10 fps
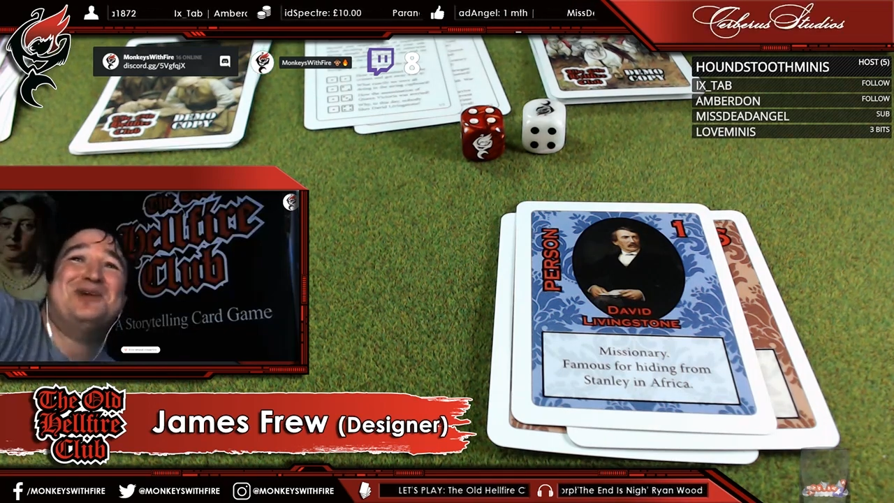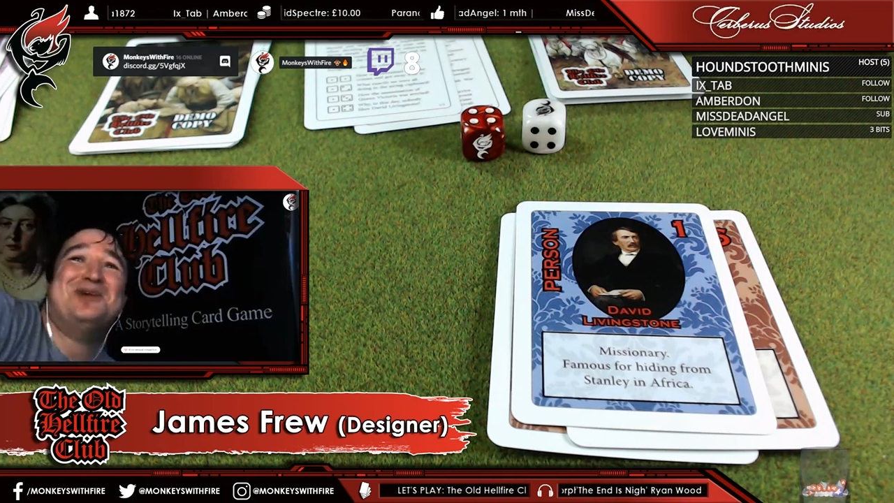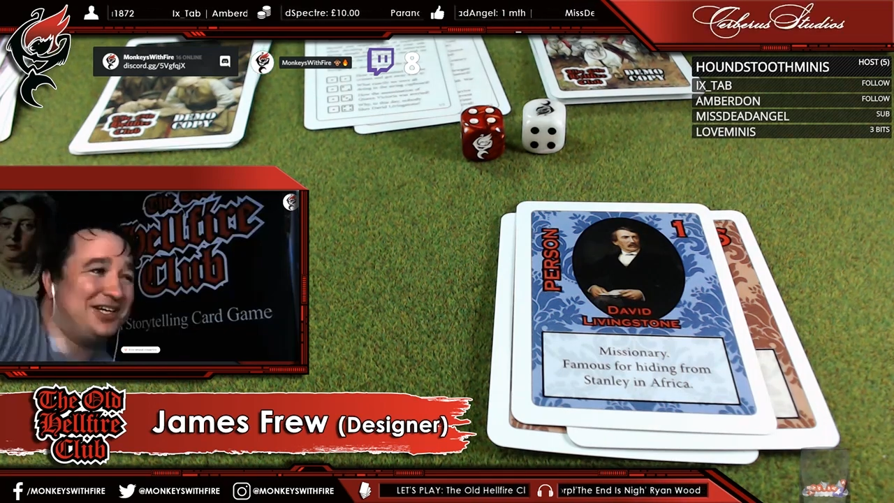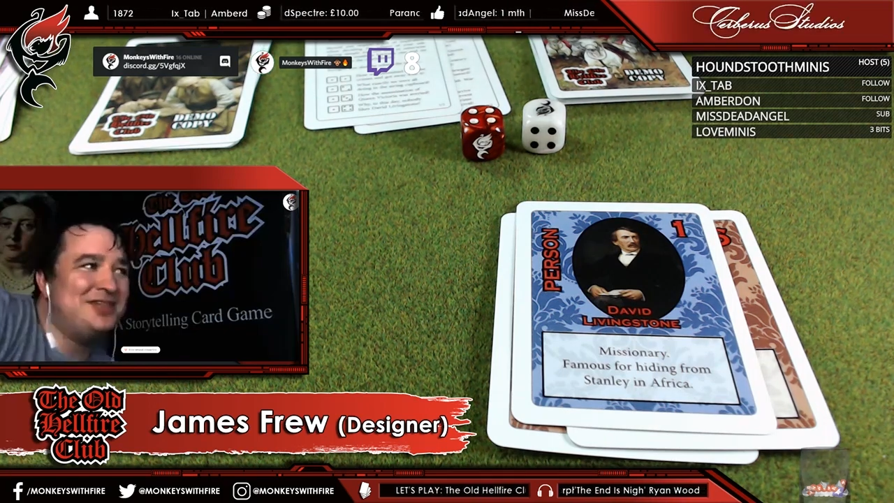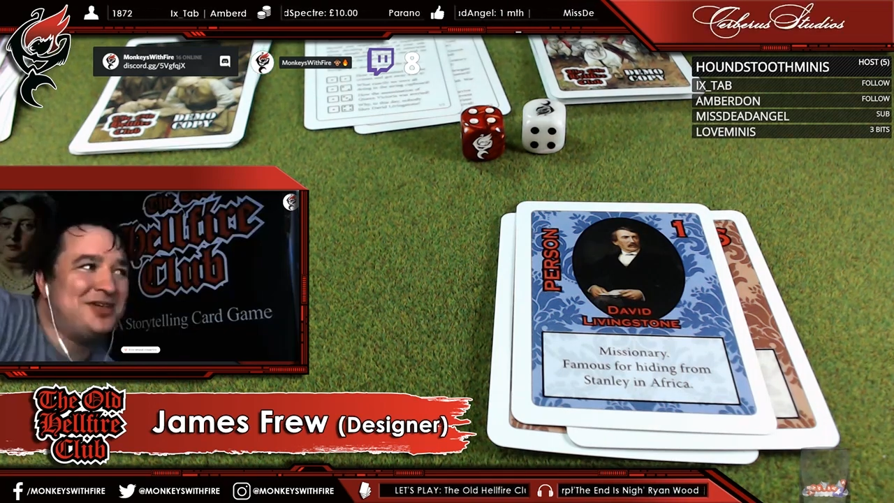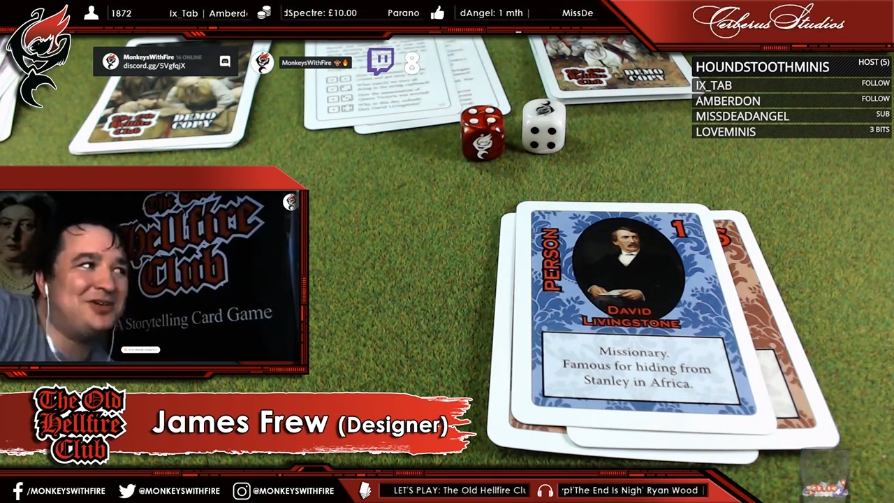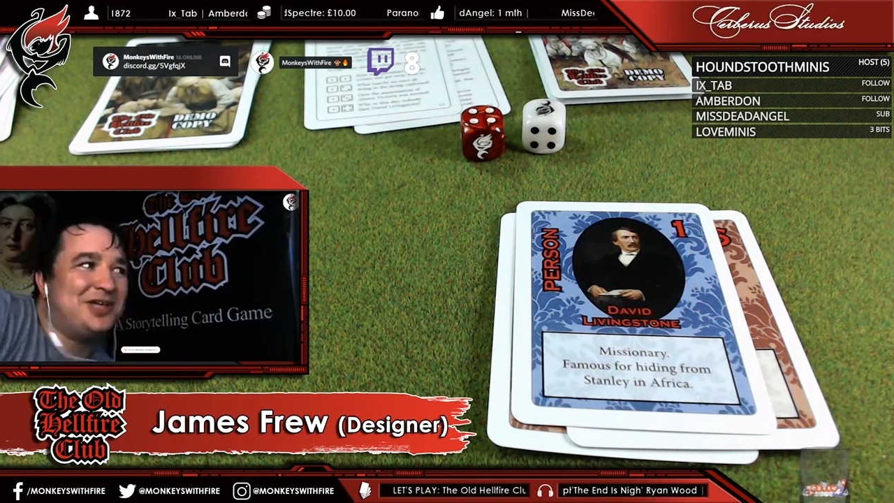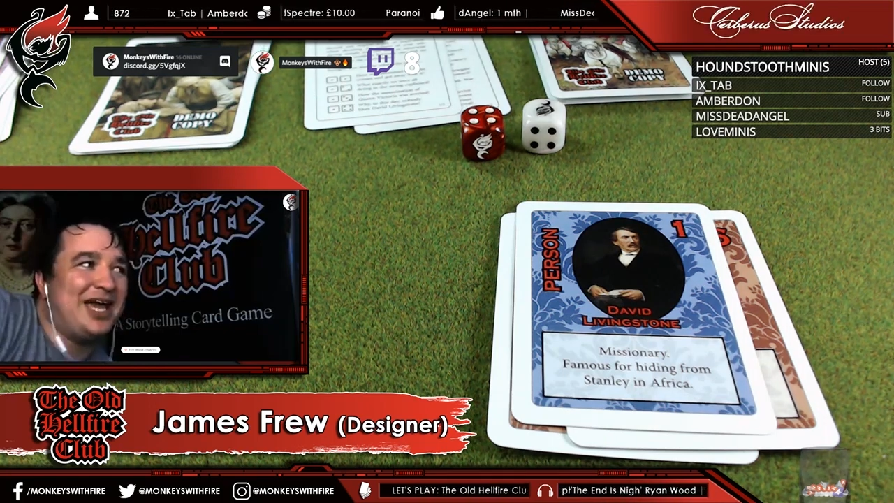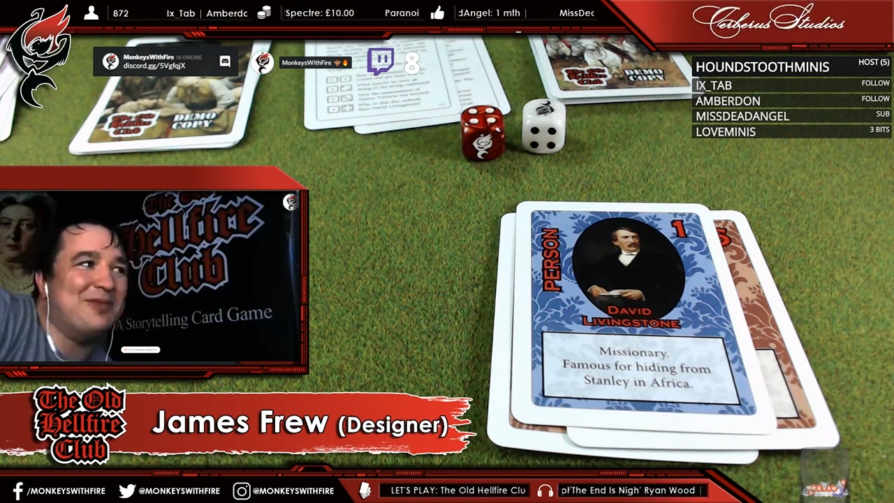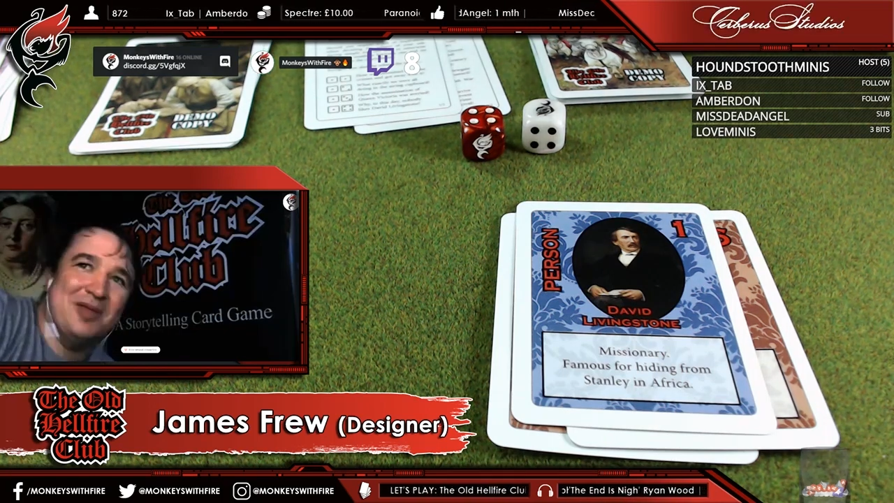Which,
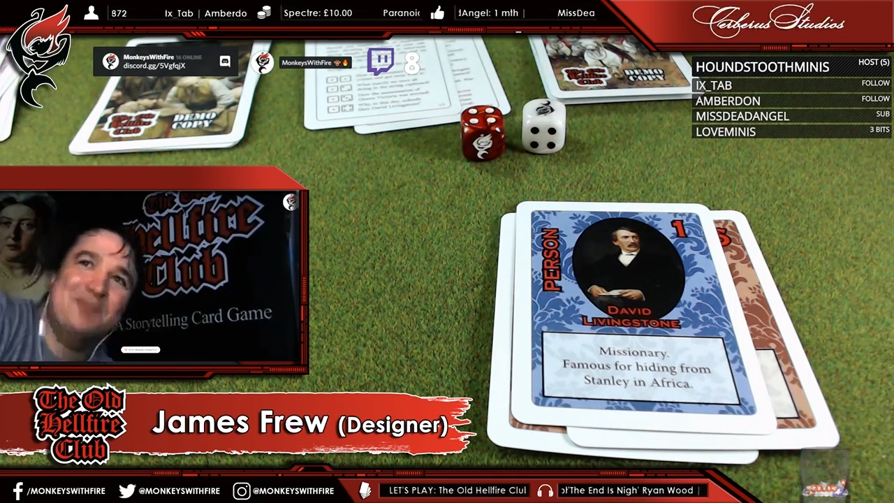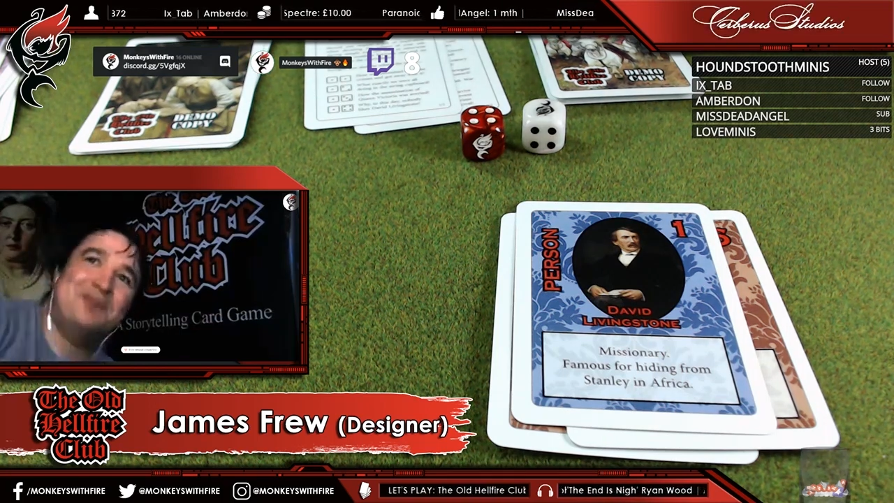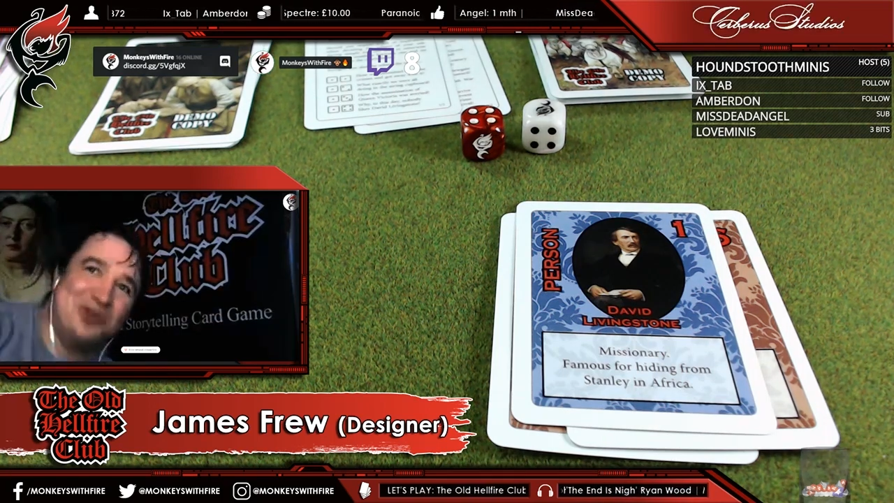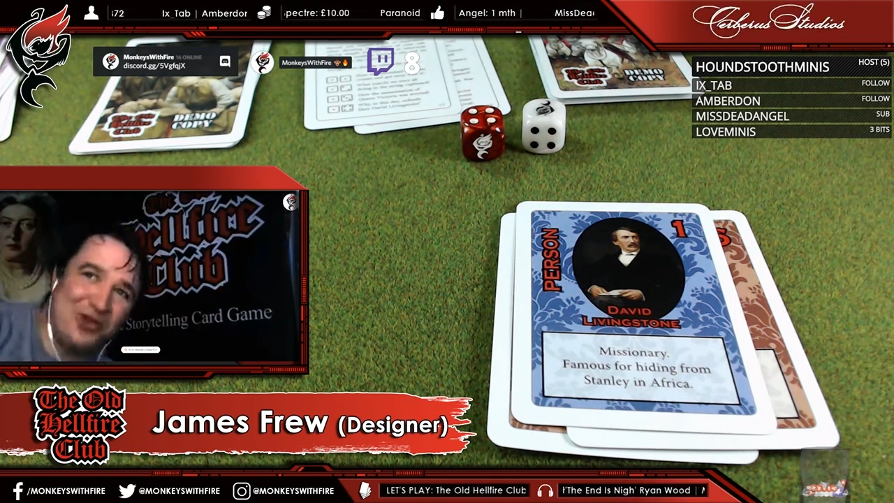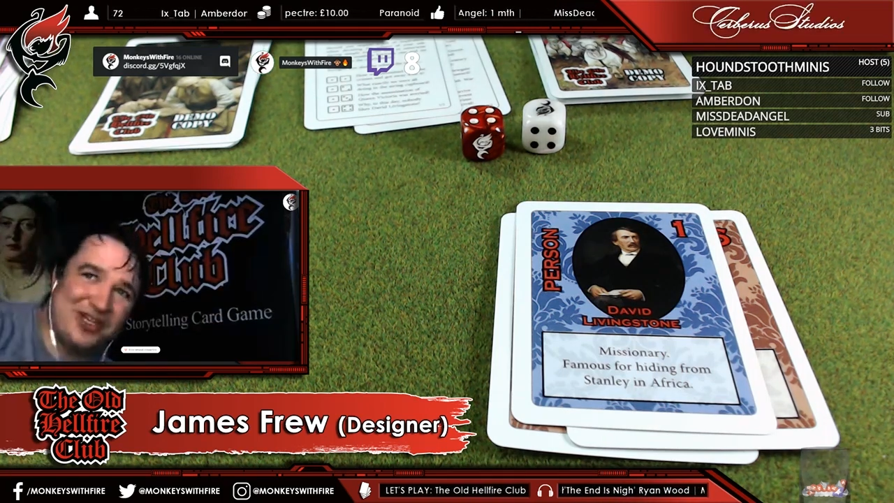incidentally, is another